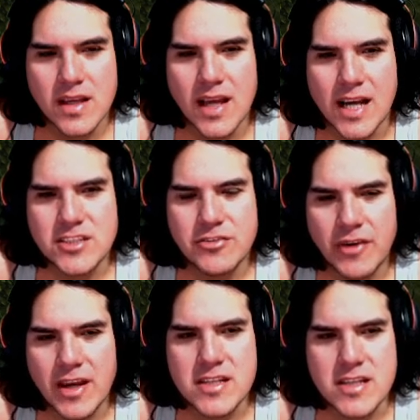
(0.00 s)
Has you
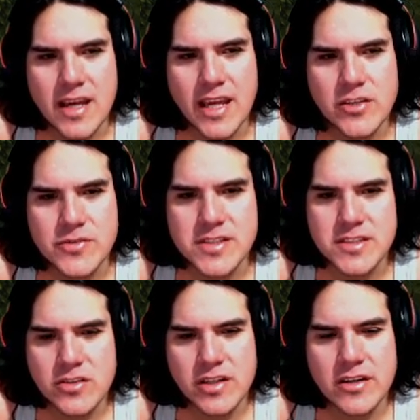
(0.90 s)
feigned ignorance
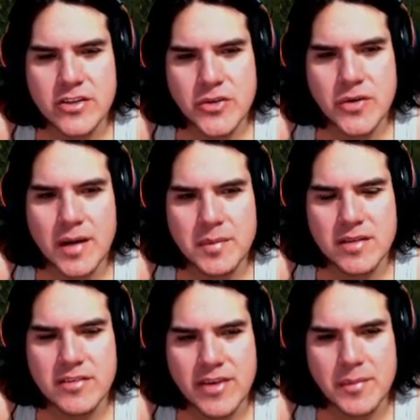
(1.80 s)
not earn you a
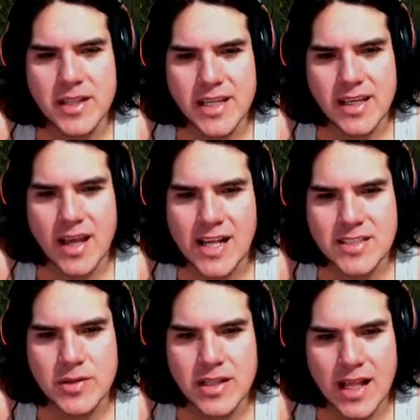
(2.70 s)
beloved family, as
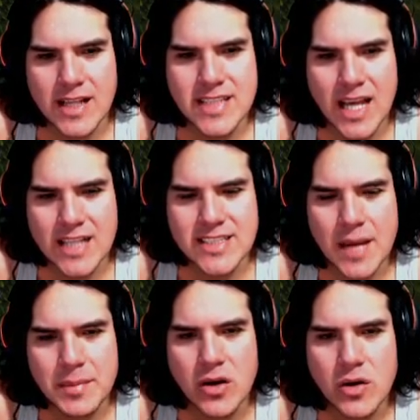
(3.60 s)
well as, as a
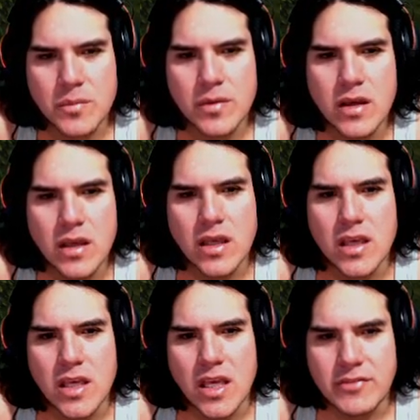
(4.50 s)
happy home?
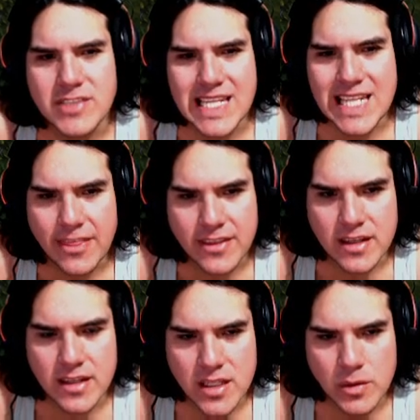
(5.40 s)
If you say
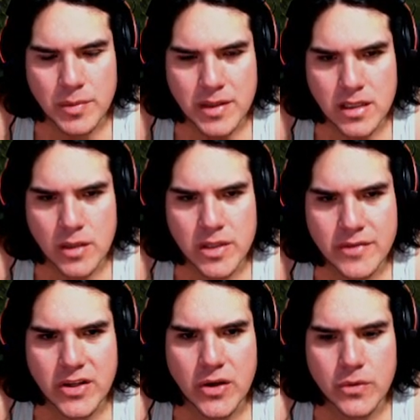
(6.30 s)
nothing, they will, be, they will
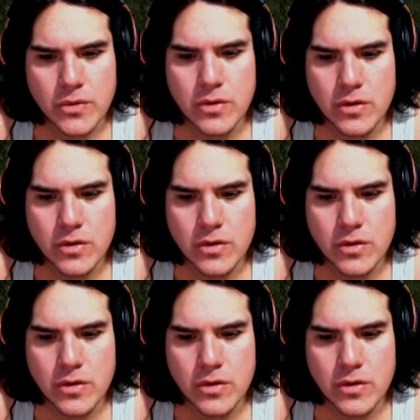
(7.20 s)
never know.